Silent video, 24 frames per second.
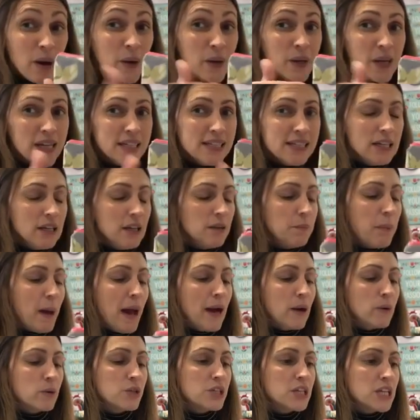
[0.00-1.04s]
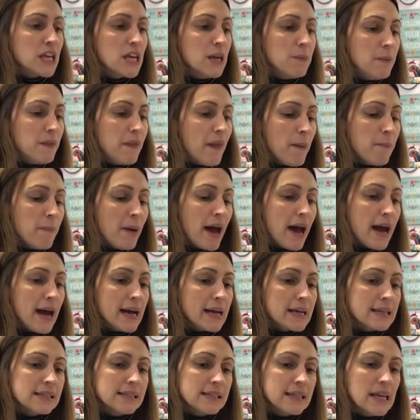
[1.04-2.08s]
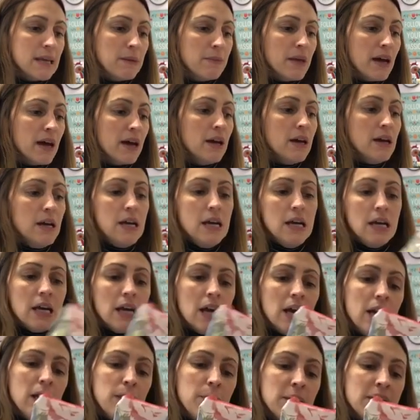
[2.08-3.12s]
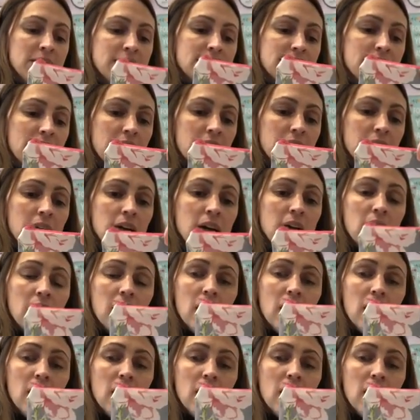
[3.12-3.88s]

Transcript: a nice little pouch to keep in their bags, to keep their girly bits in.